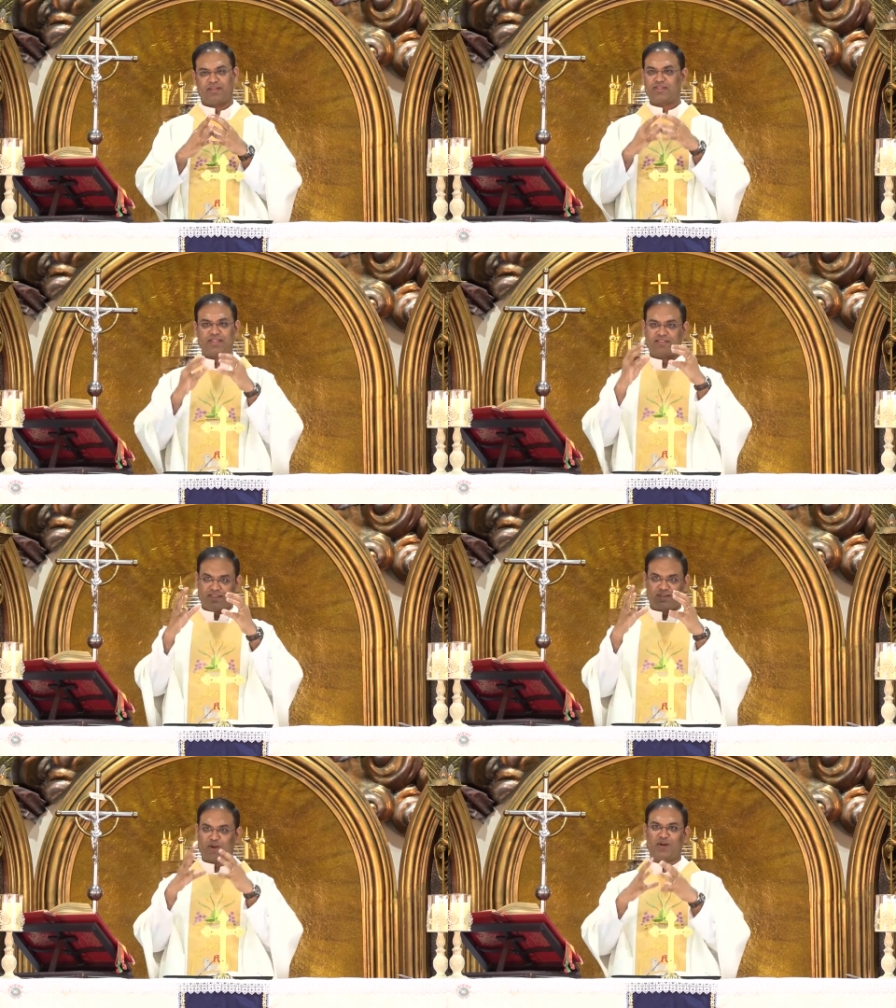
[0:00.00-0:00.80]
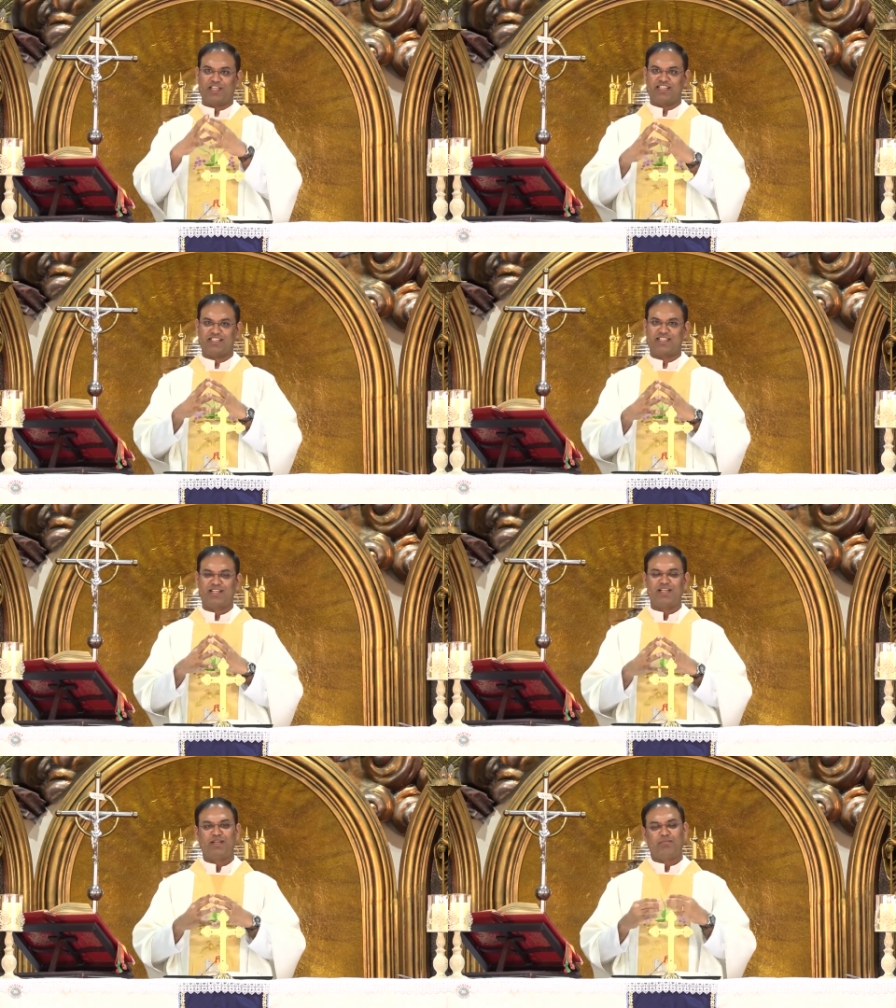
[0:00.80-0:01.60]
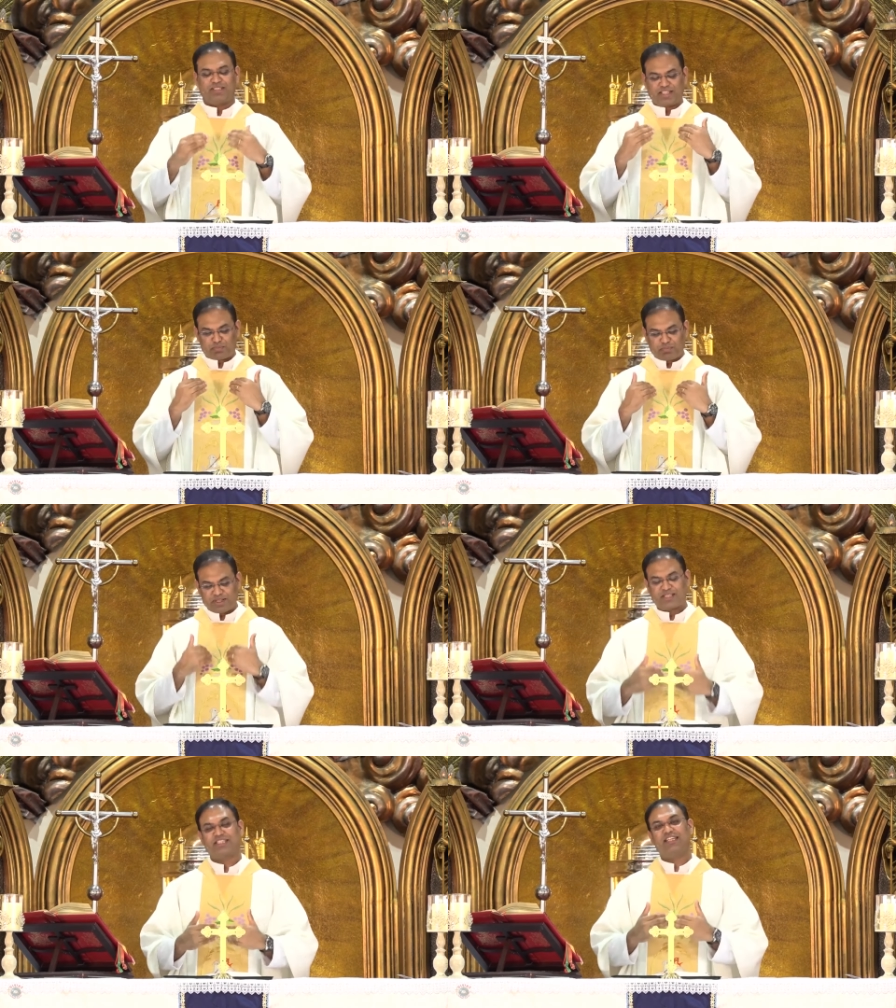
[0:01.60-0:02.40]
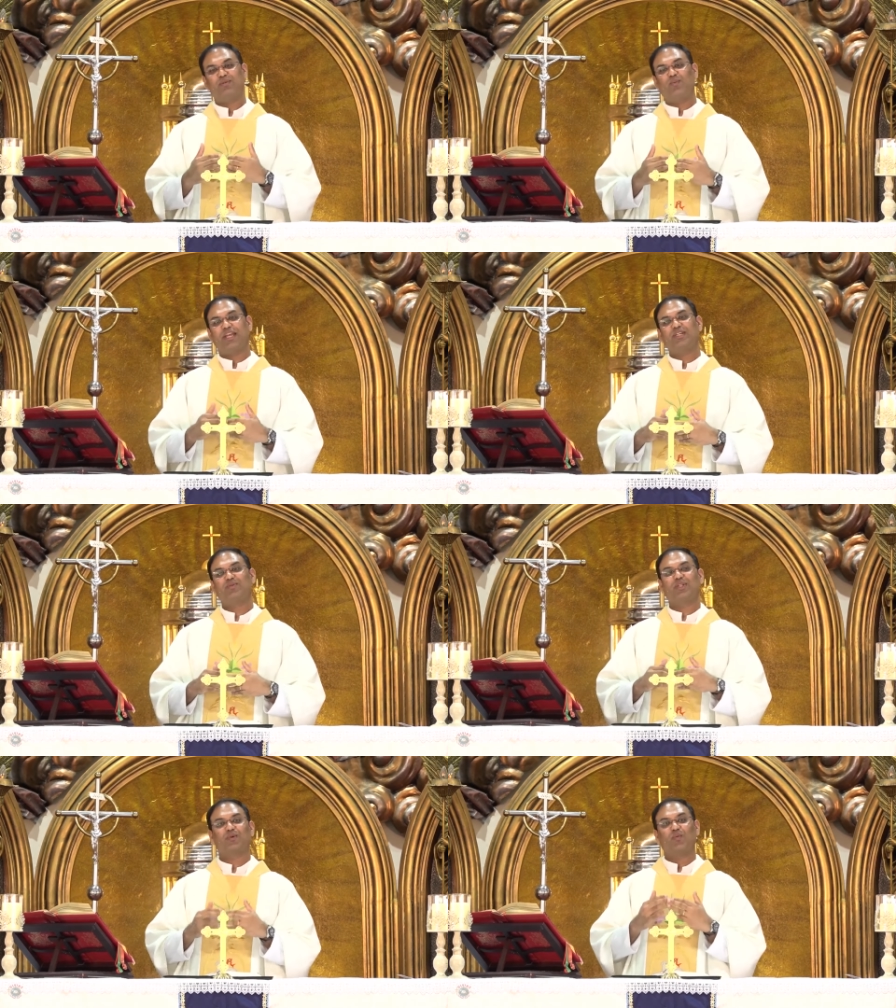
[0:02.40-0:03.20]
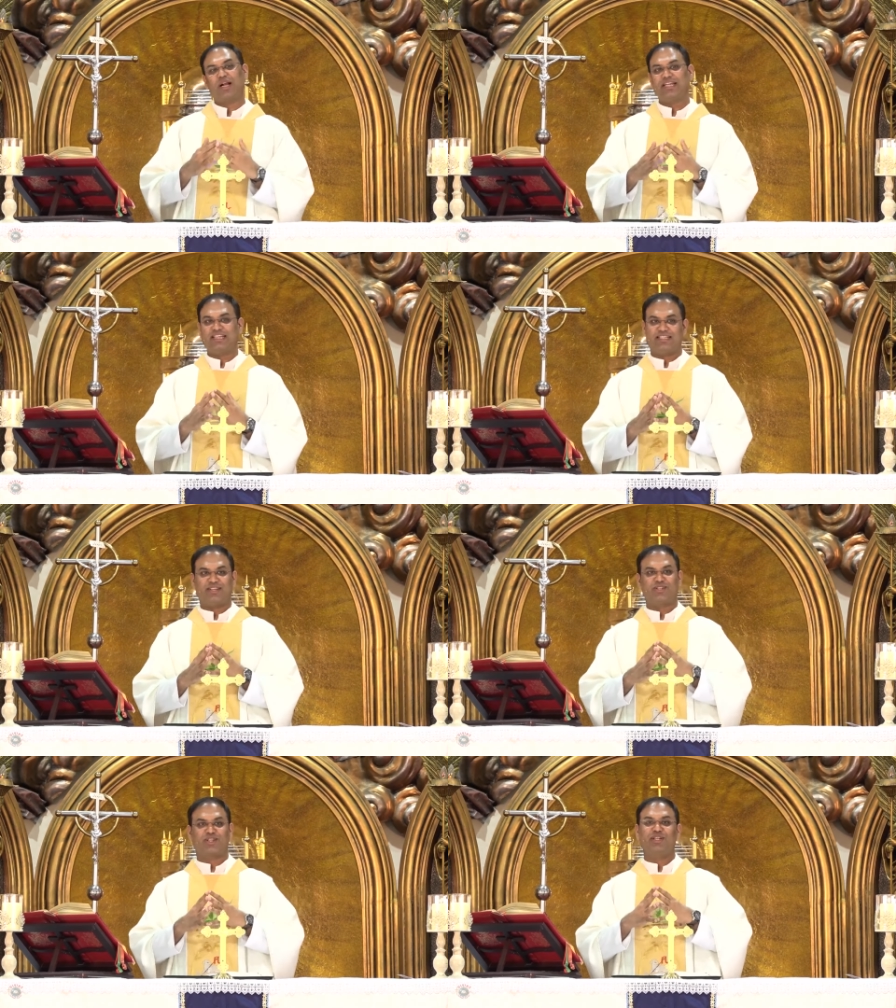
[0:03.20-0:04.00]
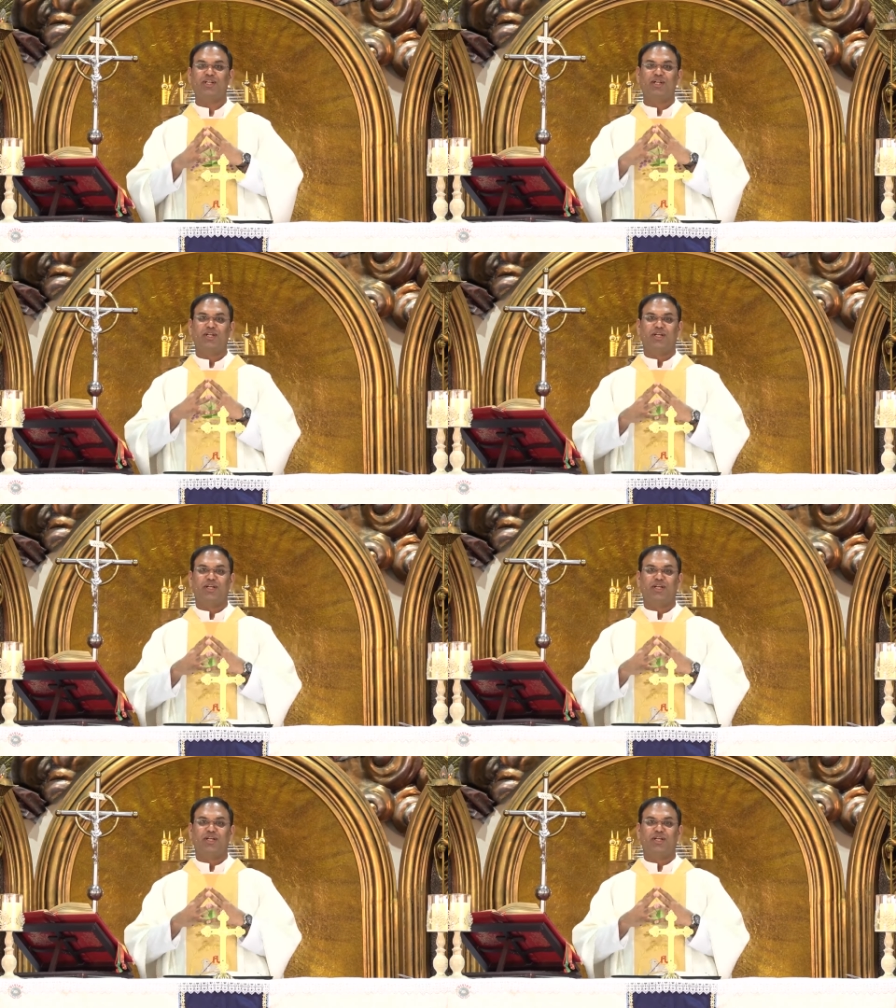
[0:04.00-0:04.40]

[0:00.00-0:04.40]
There's nothing wrong in it. But this person went with one intention